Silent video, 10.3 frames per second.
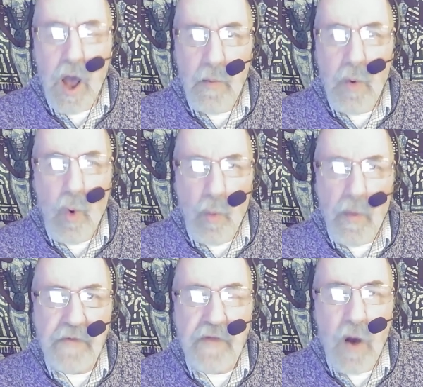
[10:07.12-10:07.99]

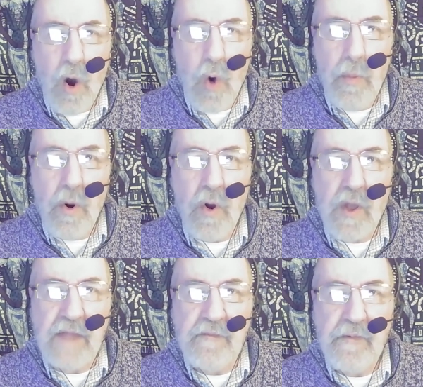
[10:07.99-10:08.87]
almost a whole book
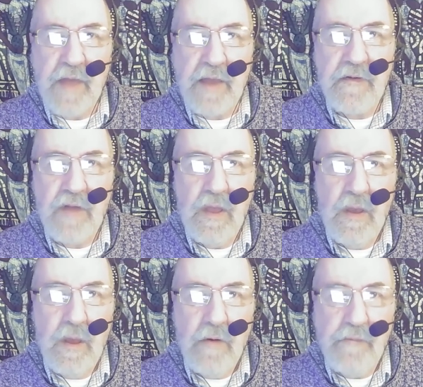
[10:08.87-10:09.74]
in fixed
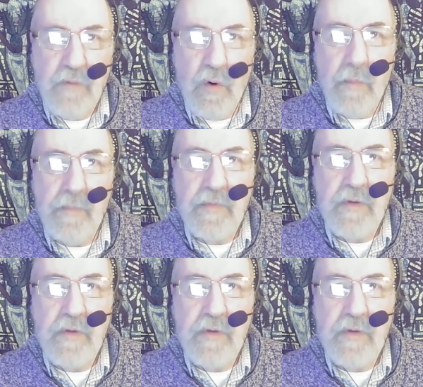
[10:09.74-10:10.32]
forms,